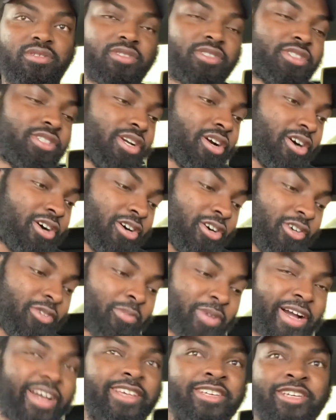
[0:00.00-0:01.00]
Yo,
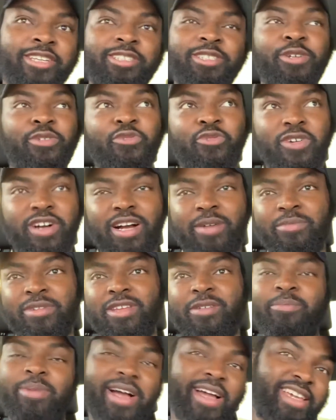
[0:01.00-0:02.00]
my YouTube
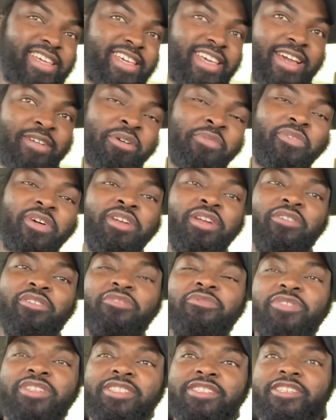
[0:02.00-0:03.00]
family, back again with another
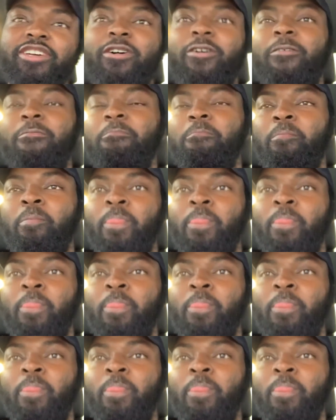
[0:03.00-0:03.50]
video.